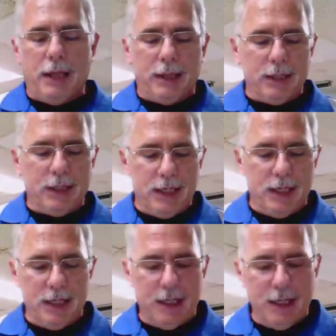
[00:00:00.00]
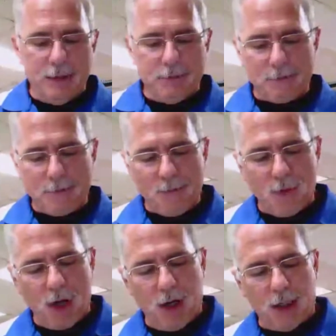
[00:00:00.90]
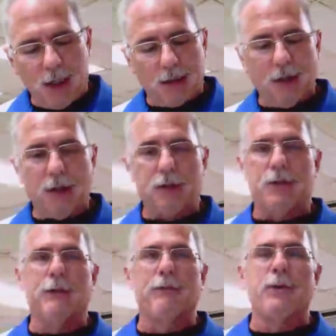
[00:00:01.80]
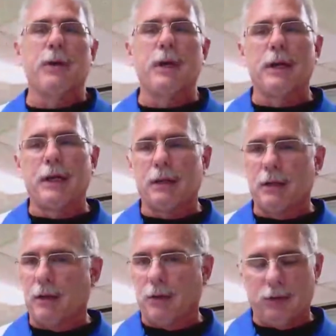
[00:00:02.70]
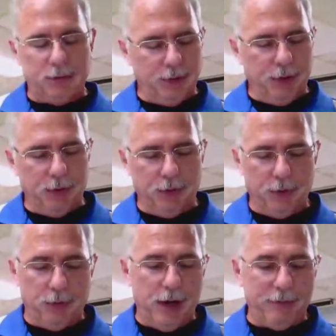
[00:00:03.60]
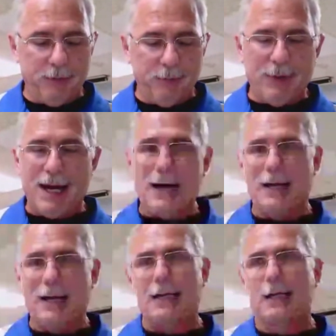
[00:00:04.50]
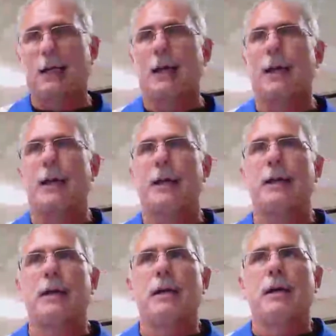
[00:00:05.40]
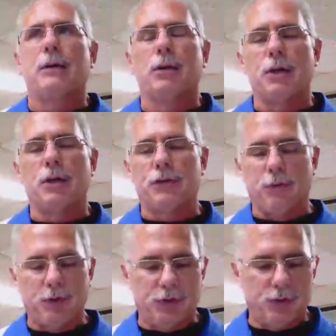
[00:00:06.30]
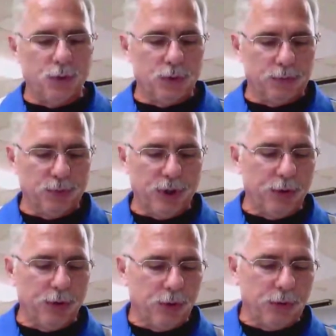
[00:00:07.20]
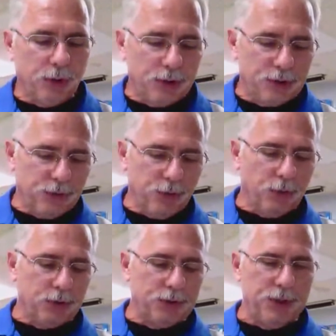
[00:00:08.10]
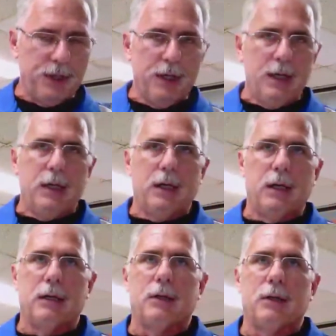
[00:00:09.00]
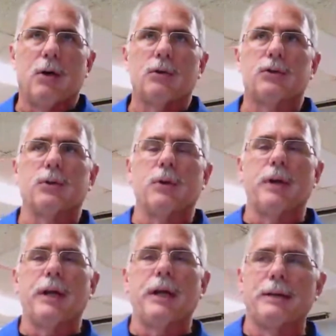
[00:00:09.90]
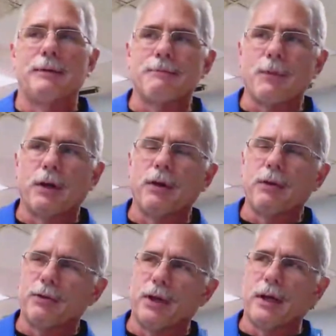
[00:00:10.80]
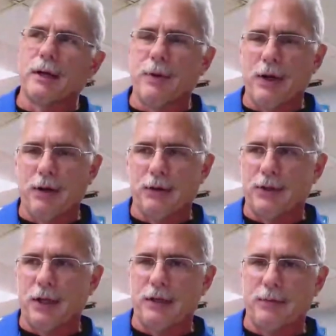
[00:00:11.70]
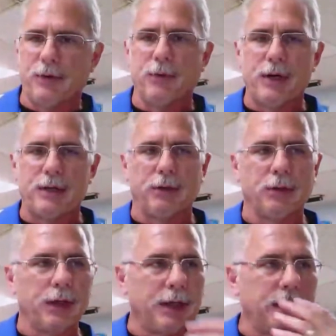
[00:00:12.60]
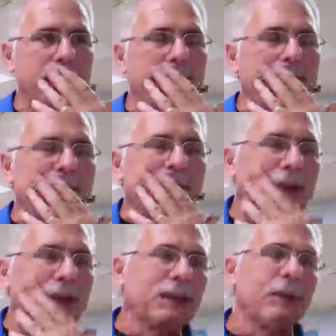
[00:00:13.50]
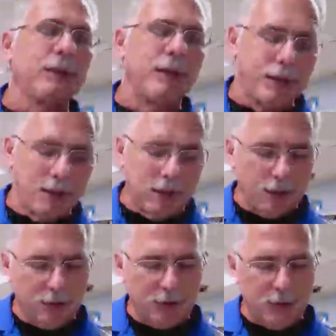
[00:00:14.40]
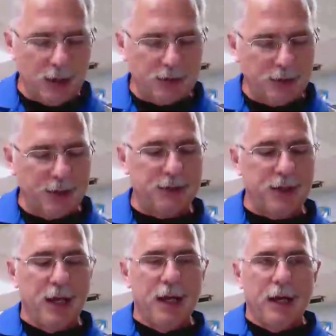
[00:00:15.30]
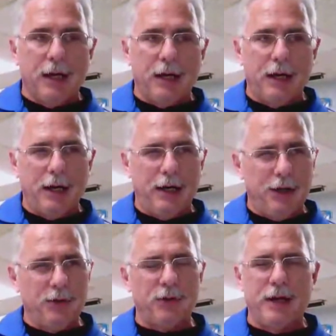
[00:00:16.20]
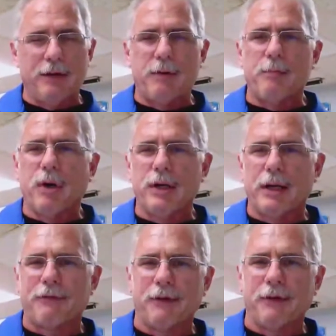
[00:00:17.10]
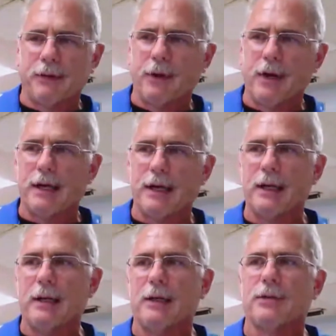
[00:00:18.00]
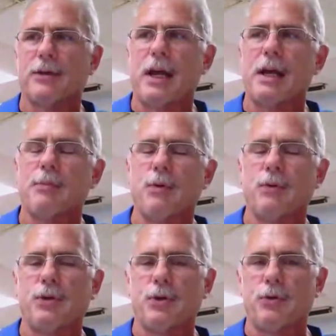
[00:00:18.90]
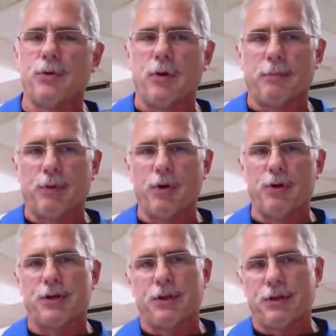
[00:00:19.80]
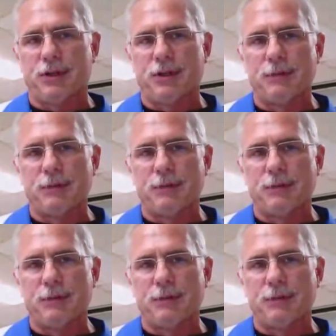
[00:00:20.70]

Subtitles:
the lunch if they're getting it. They don't have to buy a lunch from the school, and bring your own lunch, of course, also. And then another thing a parent said to me recently, and I think I need to address it, is usually every Monday 5th grade is able to purchase